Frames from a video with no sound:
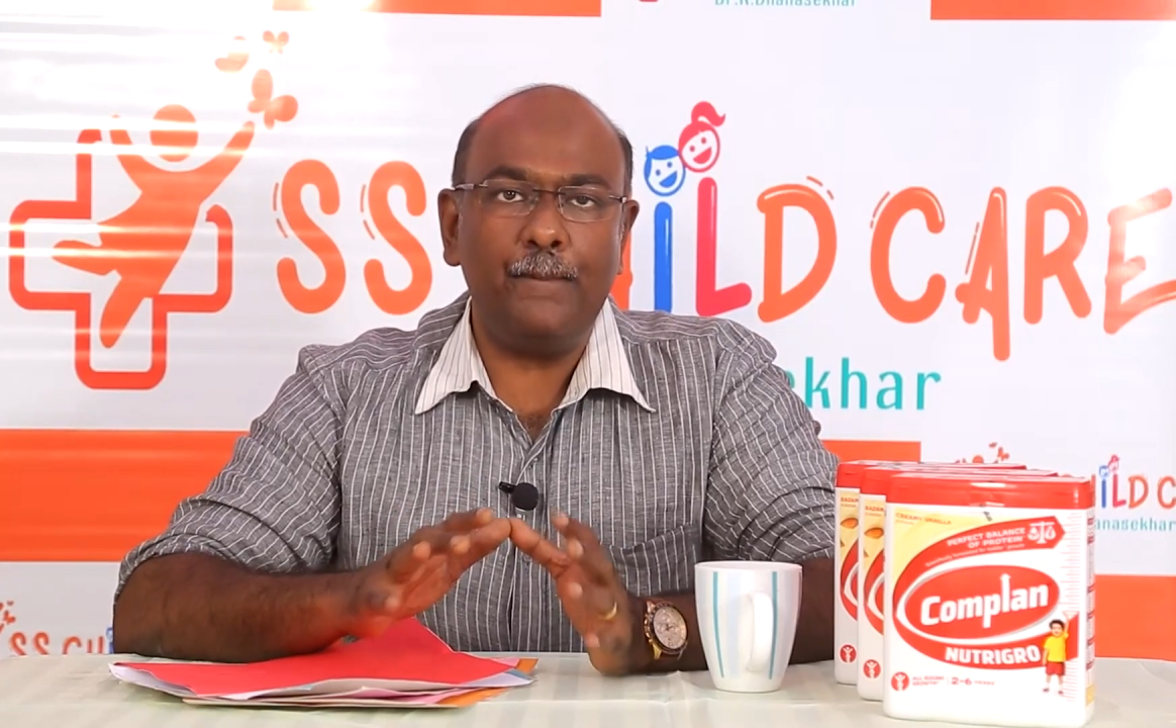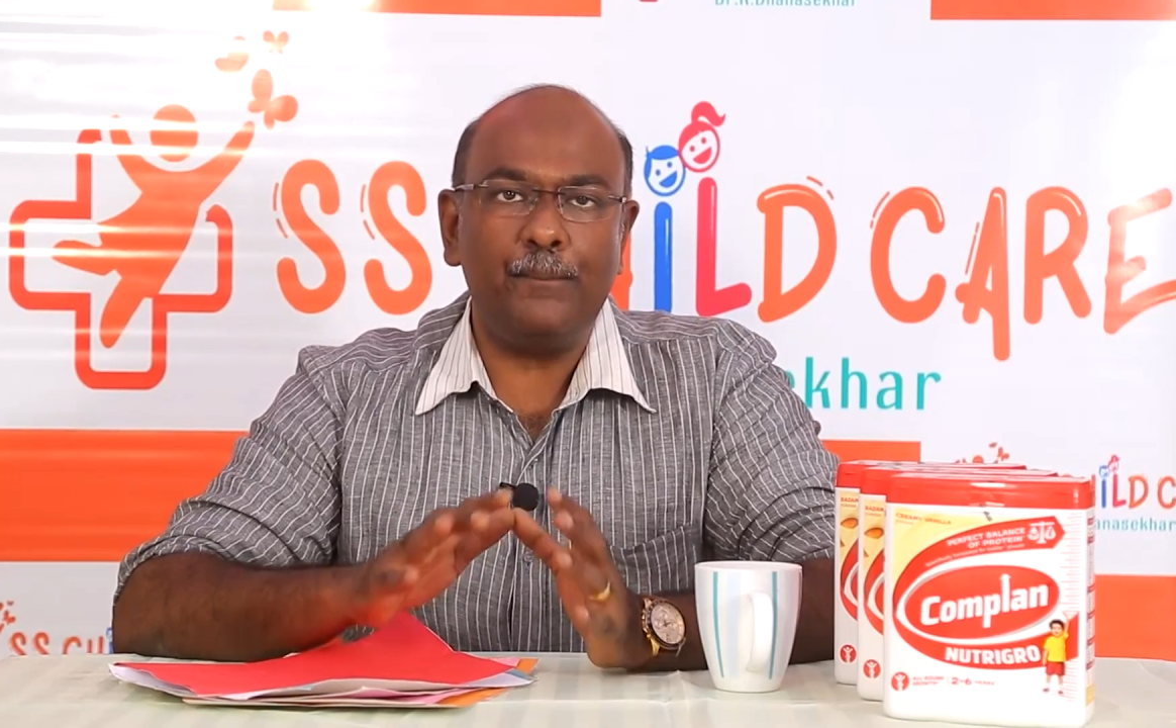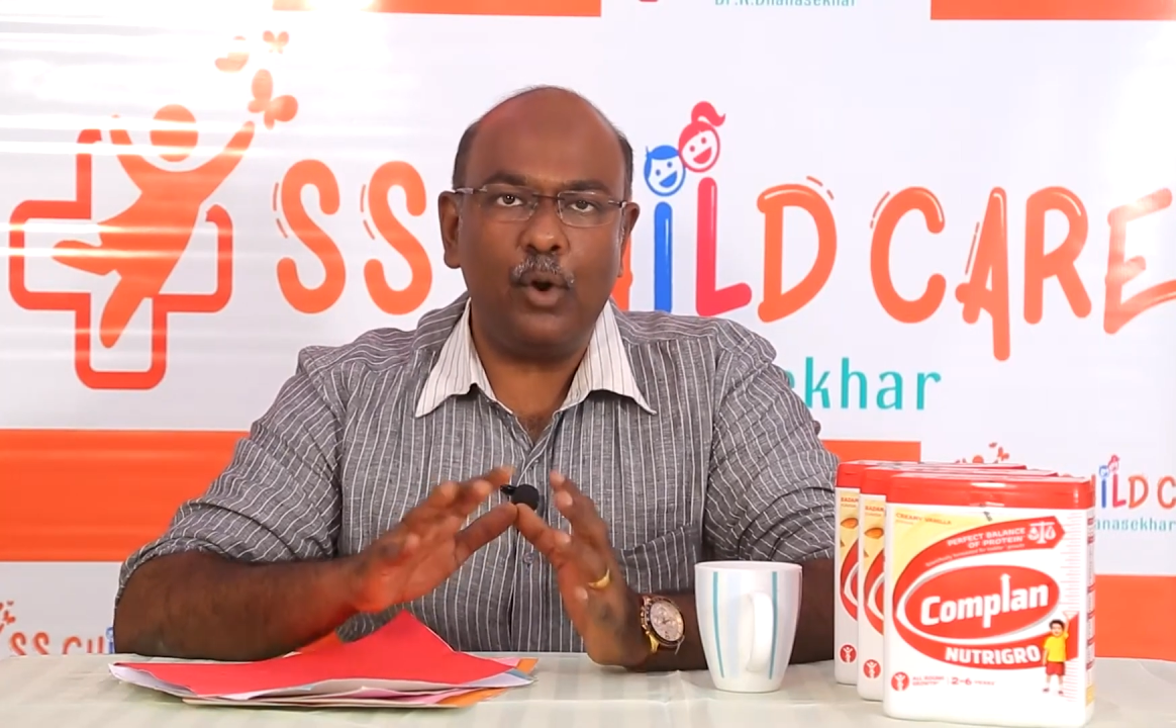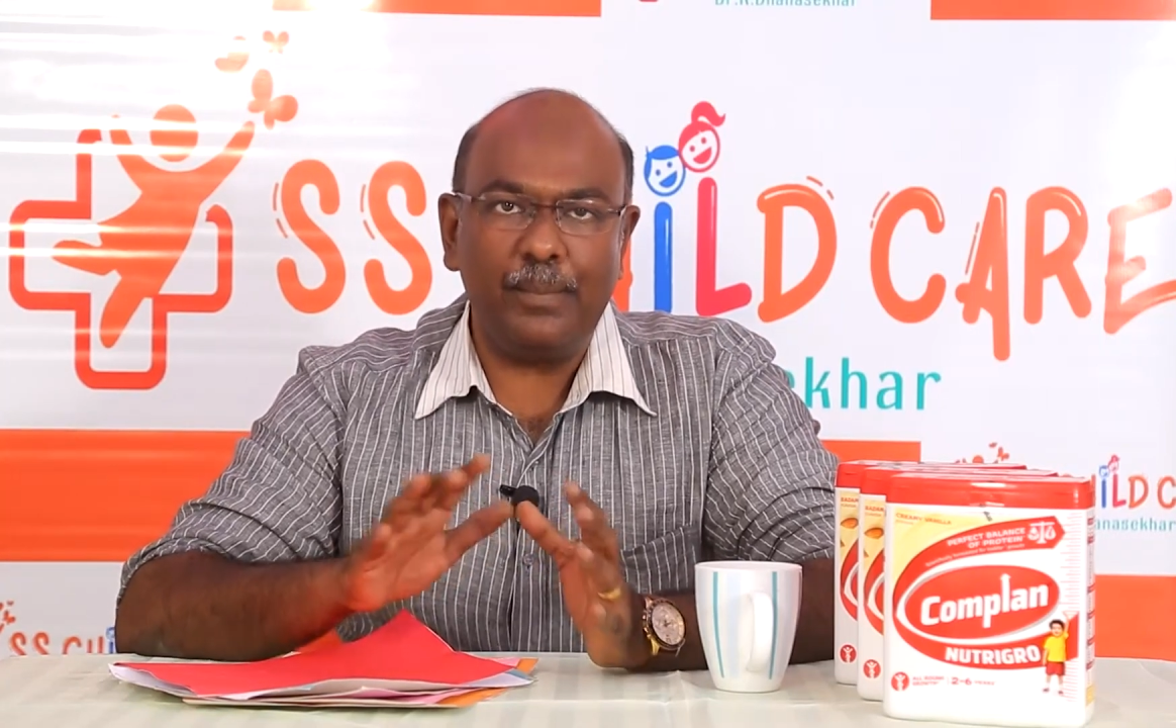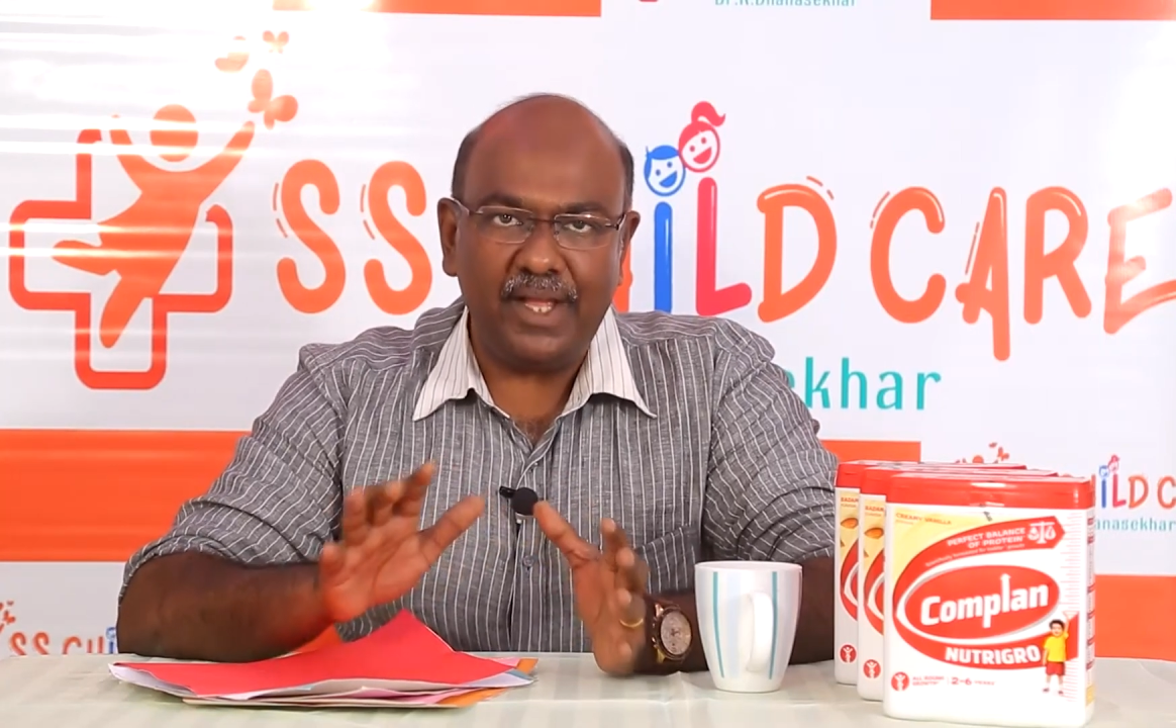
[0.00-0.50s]

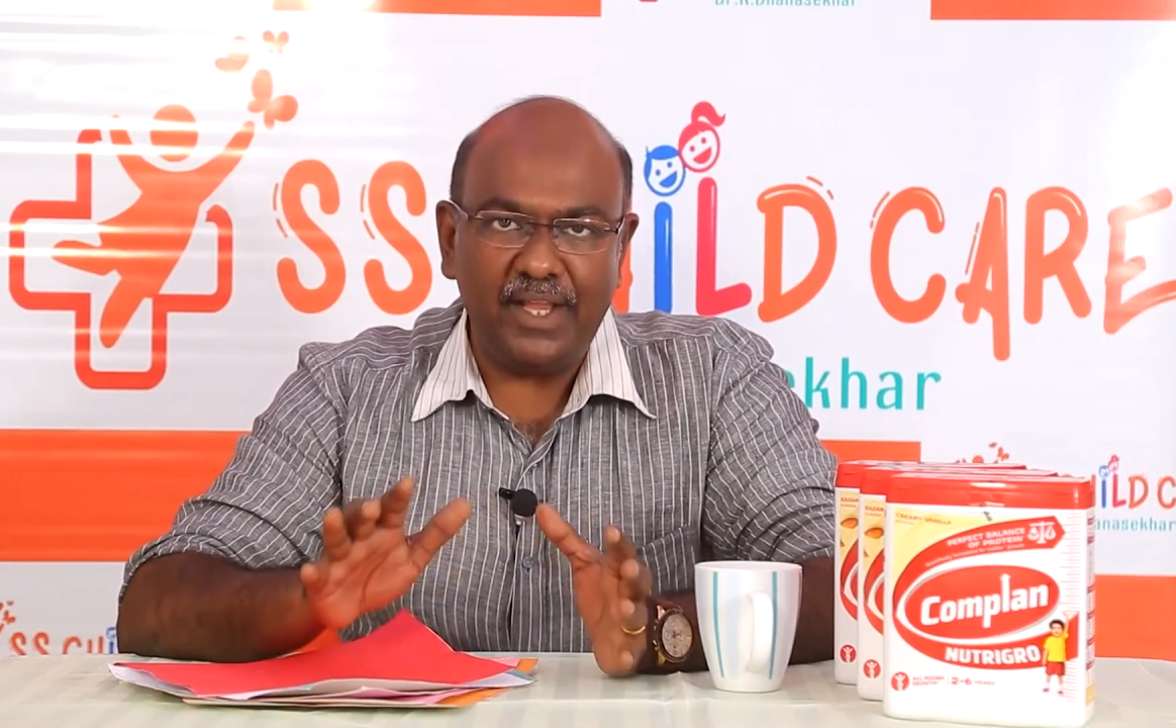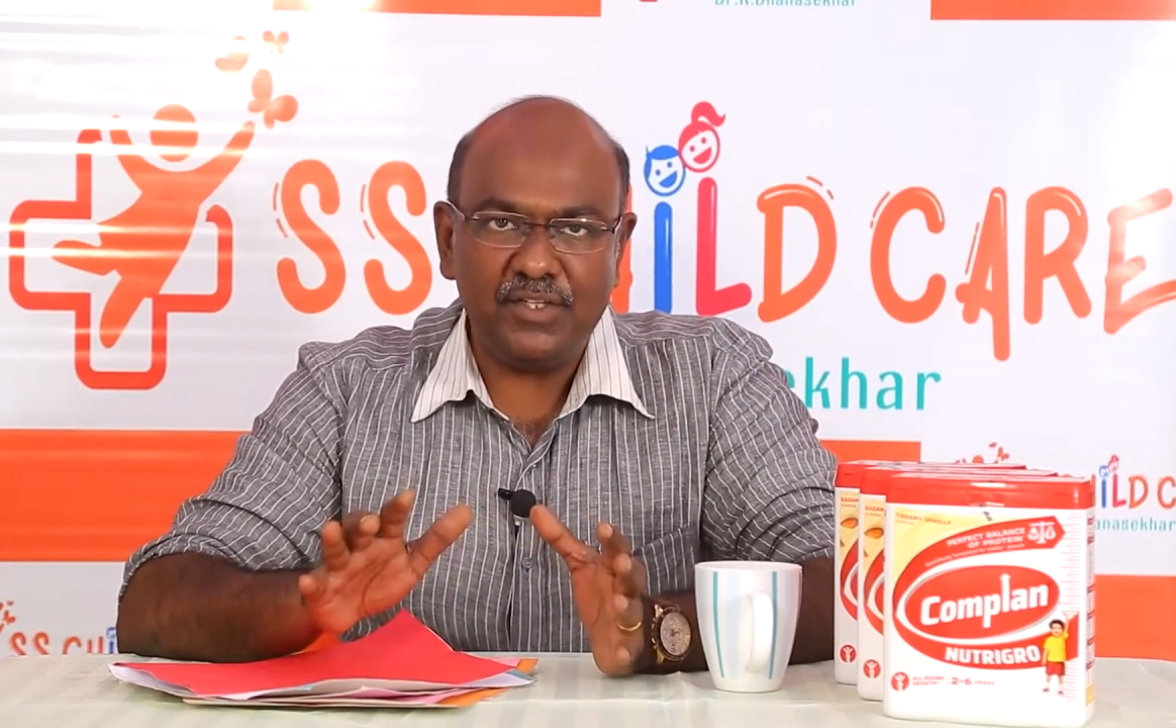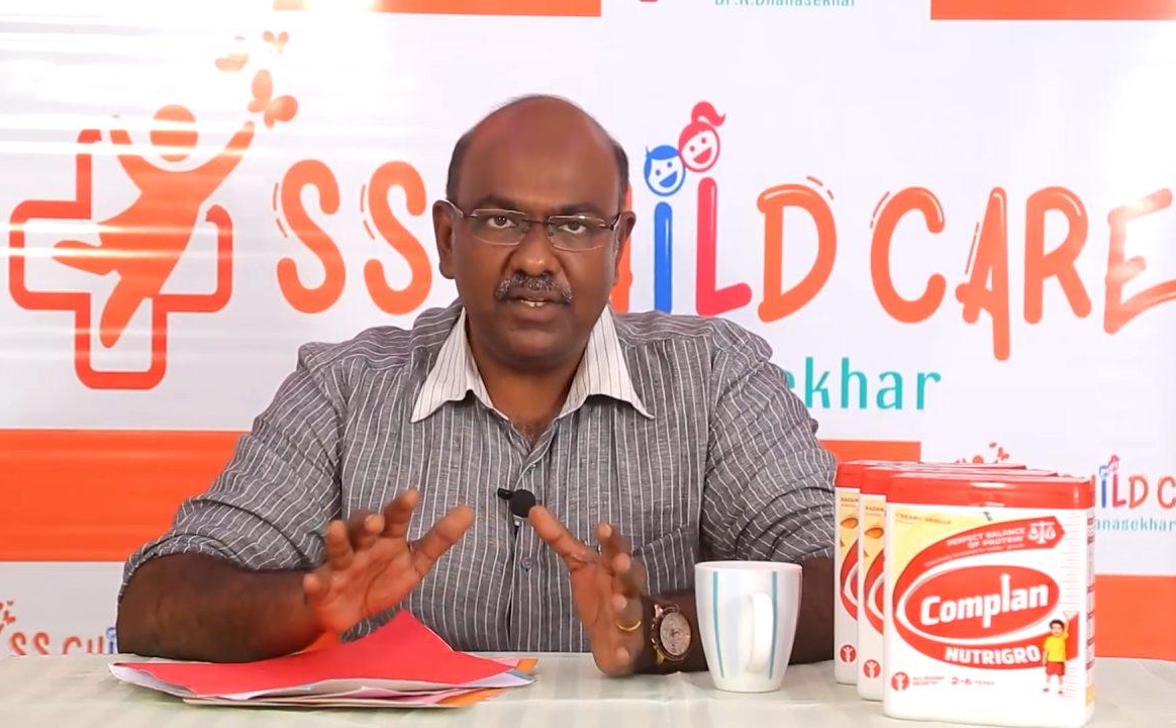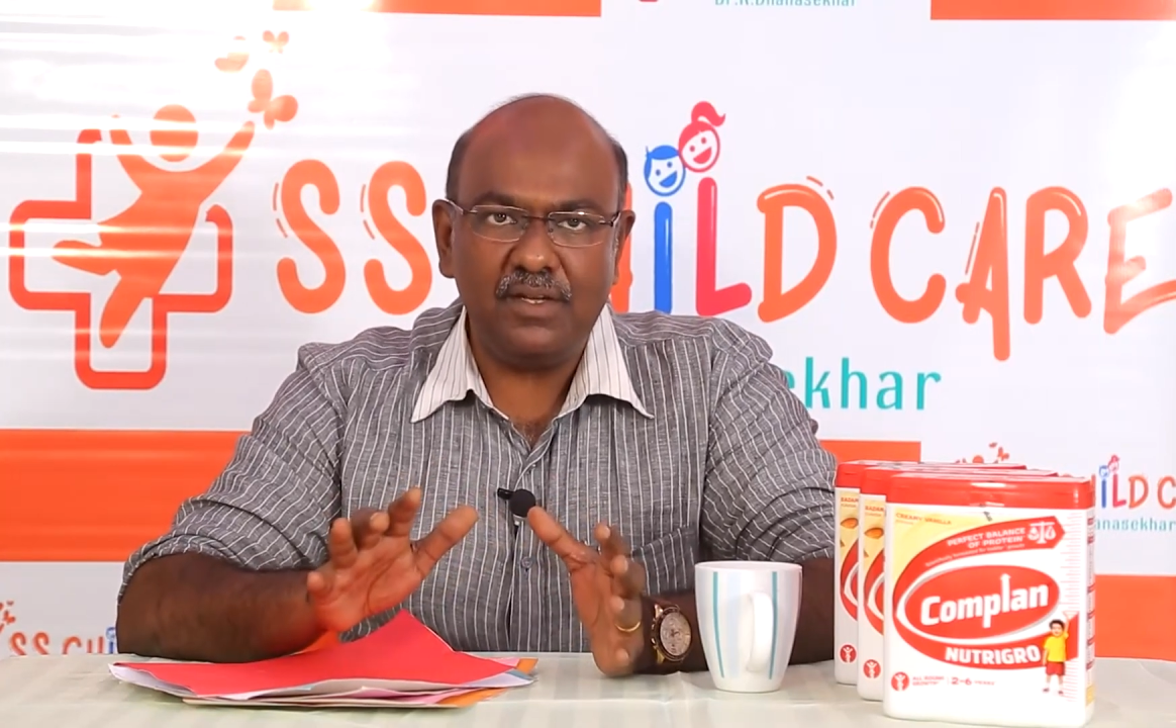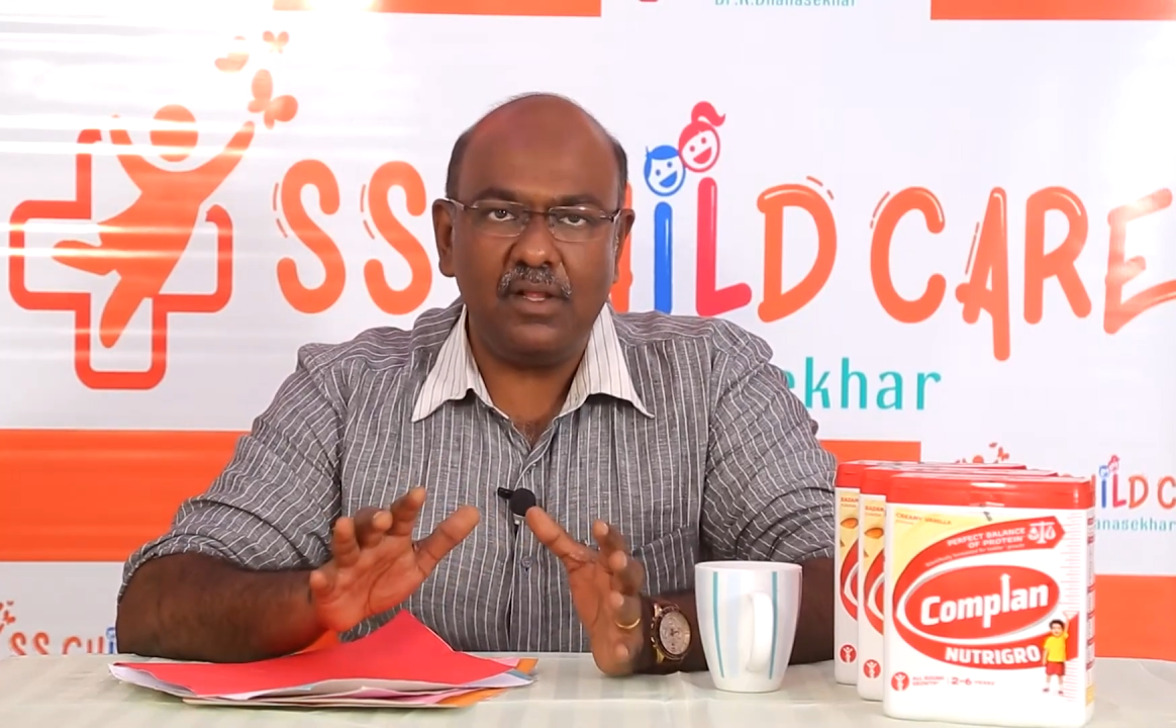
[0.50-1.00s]

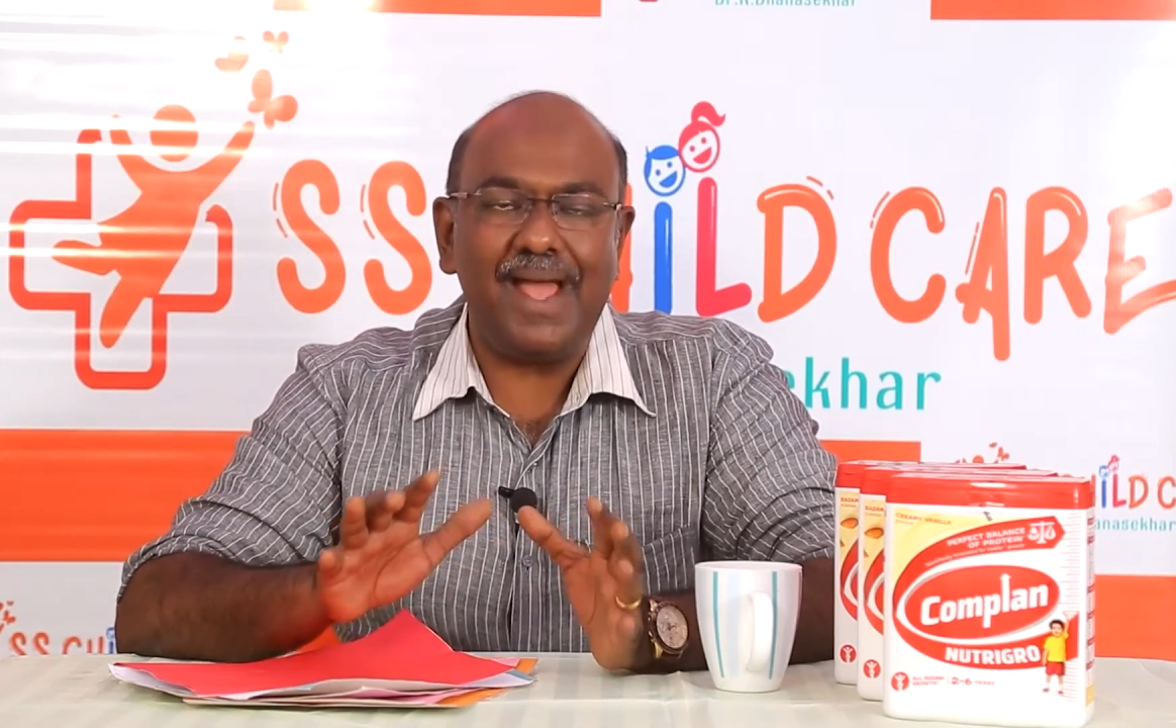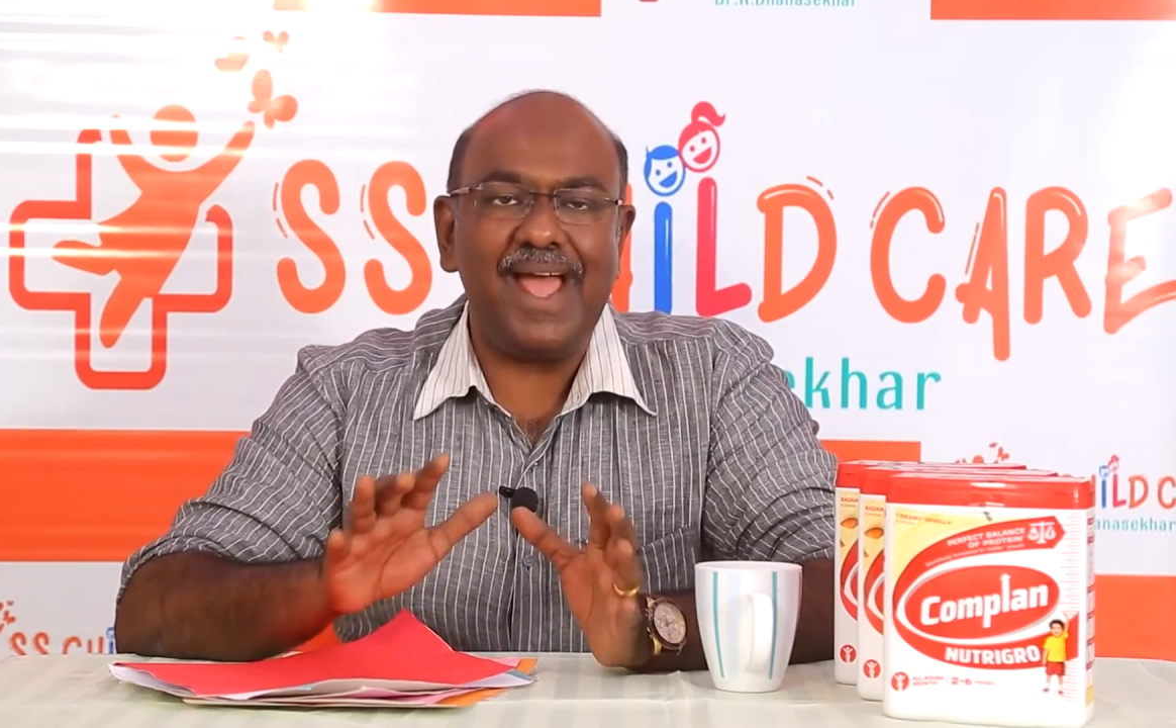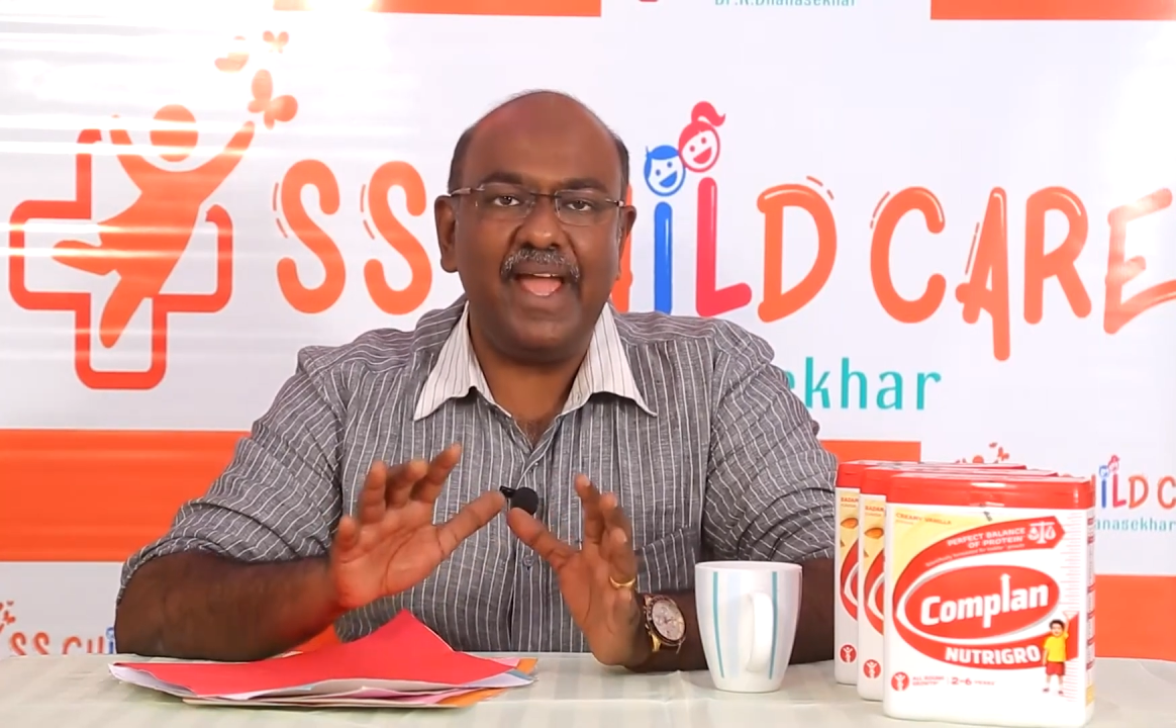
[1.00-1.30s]
propagation